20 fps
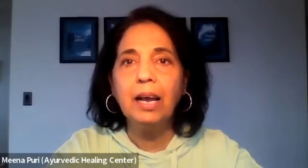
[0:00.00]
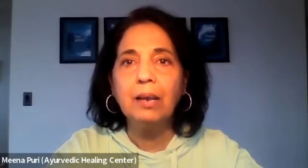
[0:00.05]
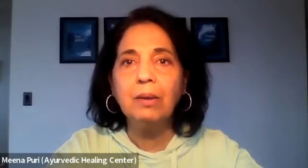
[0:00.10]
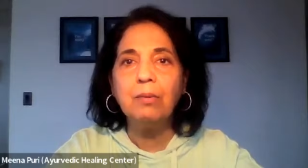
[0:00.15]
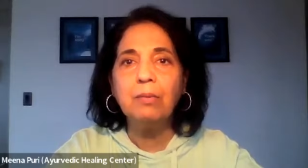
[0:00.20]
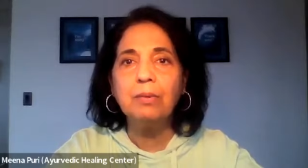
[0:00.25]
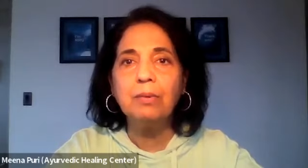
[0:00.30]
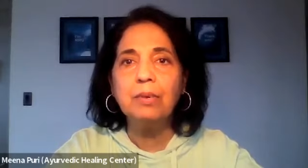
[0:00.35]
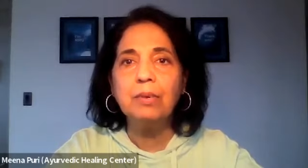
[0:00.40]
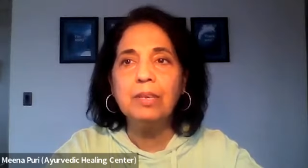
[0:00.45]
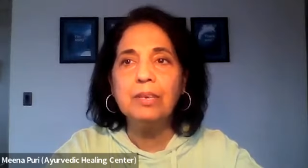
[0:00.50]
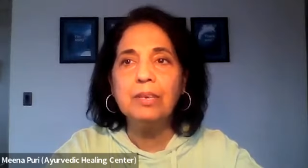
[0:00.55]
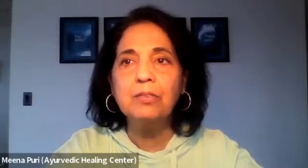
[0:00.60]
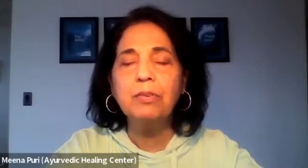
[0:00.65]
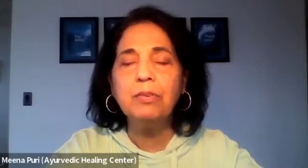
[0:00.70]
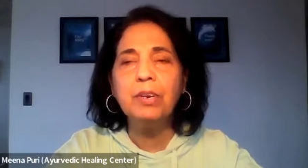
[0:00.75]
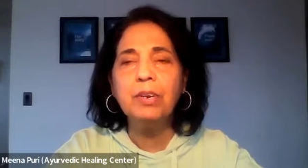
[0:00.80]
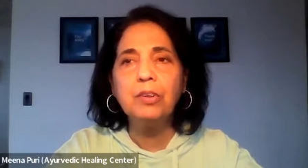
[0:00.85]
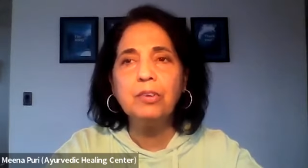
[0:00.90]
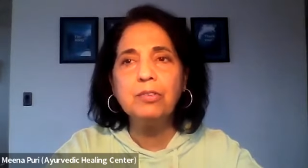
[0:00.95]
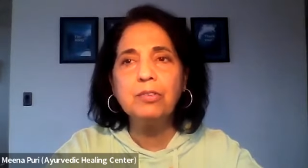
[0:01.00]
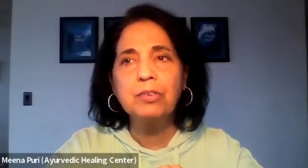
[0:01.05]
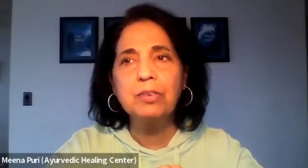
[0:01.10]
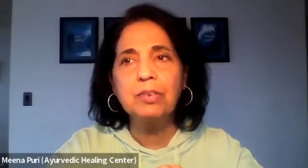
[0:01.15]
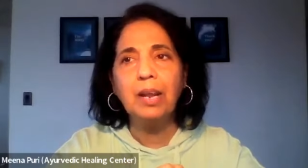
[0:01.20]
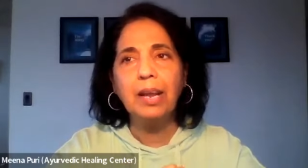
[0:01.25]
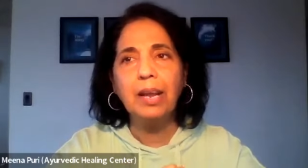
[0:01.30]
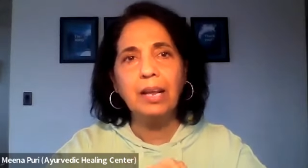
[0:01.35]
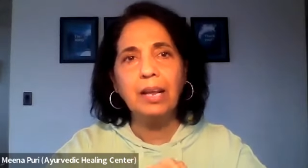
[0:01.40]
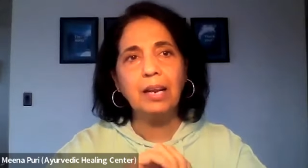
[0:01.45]
I, this video
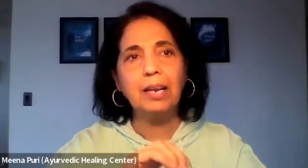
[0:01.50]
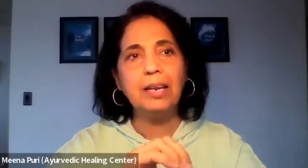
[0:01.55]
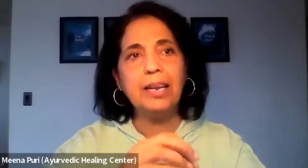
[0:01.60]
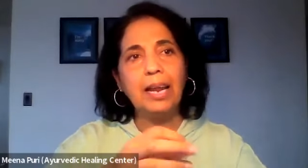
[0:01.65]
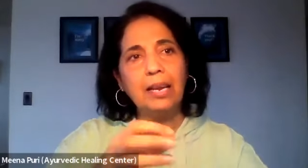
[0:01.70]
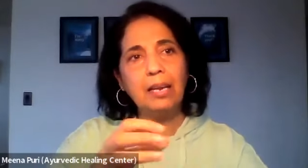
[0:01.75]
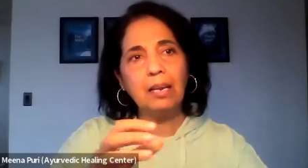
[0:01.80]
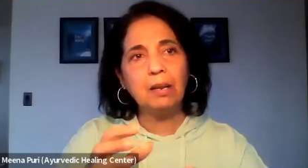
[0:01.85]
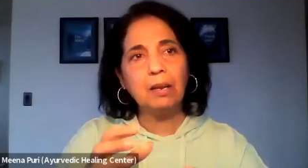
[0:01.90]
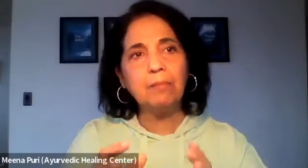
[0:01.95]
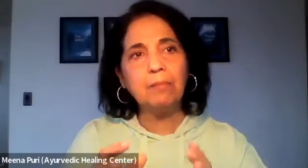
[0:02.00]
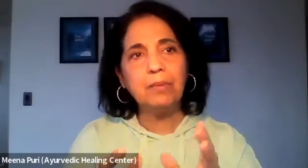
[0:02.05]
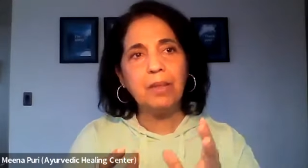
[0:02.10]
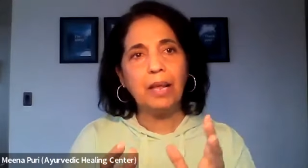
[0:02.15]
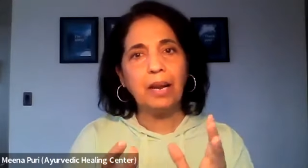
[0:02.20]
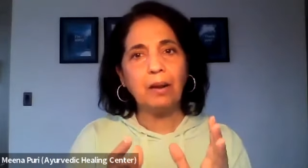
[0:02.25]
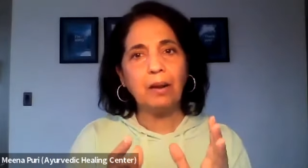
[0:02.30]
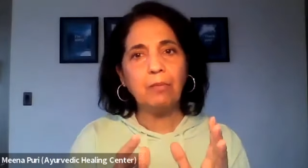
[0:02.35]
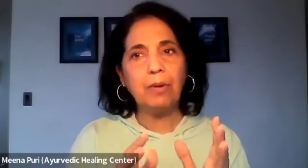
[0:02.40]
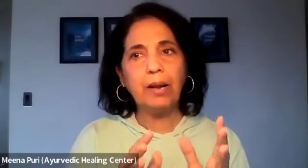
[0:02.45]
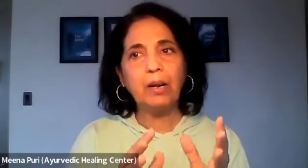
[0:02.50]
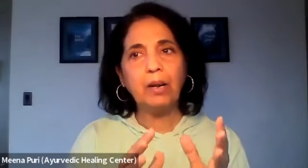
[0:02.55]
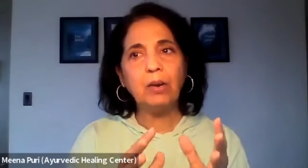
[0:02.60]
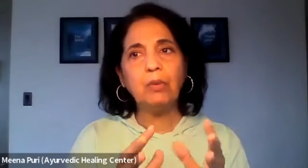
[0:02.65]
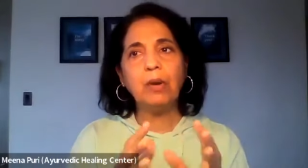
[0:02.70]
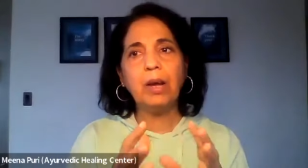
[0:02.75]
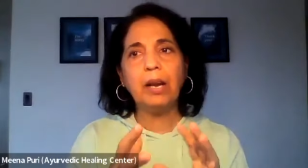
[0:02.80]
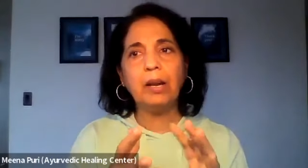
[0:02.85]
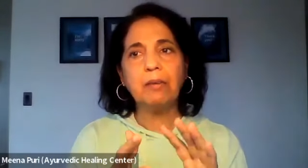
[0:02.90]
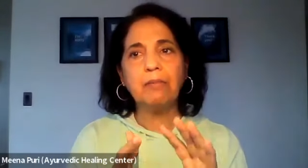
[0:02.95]
is like an addendum that I
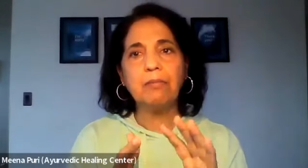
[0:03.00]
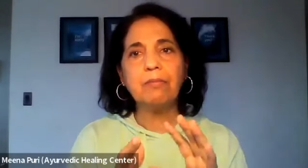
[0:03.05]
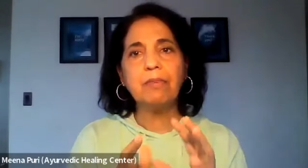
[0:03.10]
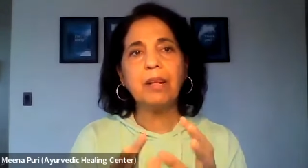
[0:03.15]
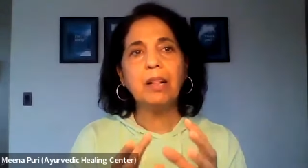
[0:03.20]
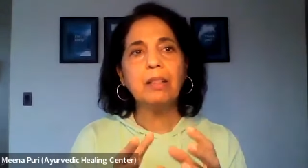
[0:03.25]
wanted to kind of